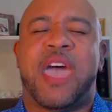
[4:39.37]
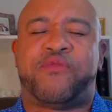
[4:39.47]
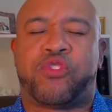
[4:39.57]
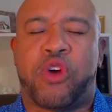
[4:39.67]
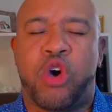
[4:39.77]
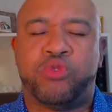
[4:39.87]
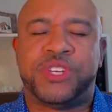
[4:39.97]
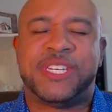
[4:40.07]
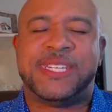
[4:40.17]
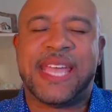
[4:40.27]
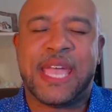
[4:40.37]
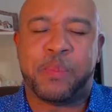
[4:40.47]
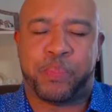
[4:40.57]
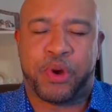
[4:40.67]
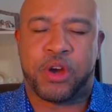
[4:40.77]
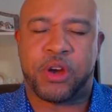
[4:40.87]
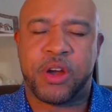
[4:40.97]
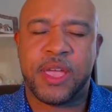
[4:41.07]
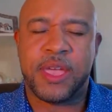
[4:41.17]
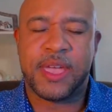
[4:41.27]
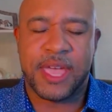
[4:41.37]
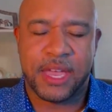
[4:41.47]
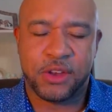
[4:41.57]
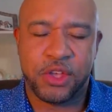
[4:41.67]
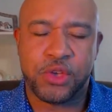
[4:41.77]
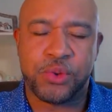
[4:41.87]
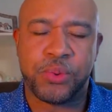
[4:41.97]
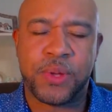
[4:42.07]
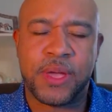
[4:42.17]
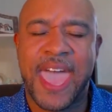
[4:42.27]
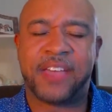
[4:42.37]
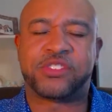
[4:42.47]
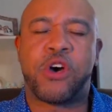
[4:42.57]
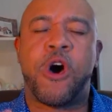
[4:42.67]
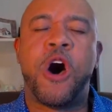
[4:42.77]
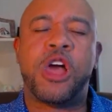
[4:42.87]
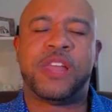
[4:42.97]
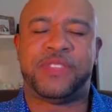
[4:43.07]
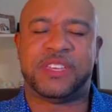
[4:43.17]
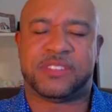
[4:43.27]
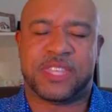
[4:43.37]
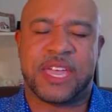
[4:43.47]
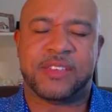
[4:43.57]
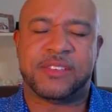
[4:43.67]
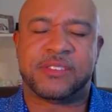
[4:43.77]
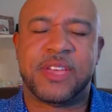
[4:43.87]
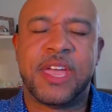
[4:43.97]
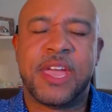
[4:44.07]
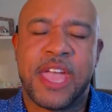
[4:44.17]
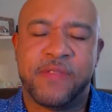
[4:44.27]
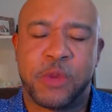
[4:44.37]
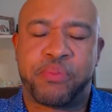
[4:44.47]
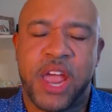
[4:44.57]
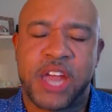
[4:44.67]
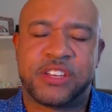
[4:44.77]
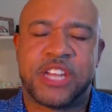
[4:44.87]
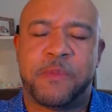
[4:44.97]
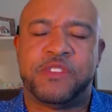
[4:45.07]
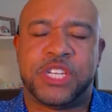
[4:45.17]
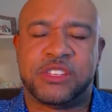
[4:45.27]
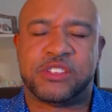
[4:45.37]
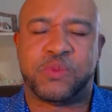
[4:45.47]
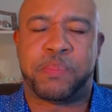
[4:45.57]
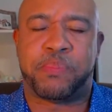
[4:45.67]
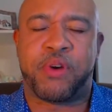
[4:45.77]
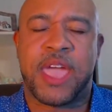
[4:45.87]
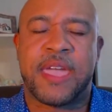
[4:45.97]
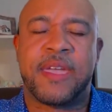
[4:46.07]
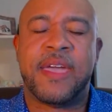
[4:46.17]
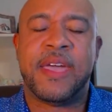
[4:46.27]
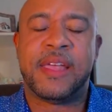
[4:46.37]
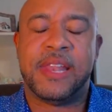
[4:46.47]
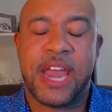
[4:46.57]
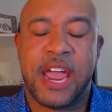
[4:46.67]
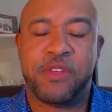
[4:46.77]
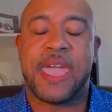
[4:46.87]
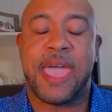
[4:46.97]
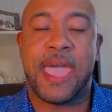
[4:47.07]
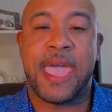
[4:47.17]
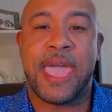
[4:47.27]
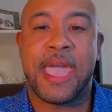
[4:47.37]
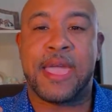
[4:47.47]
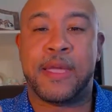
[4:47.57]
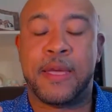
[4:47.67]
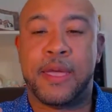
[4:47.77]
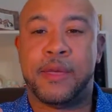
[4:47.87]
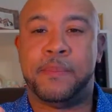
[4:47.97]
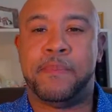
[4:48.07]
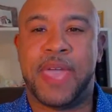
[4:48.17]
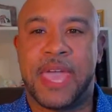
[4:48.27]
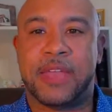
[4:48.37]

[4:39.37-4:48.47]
in you. And we ask all of these things in the precious name of Jesus, we pray. Let everyone say, Amen.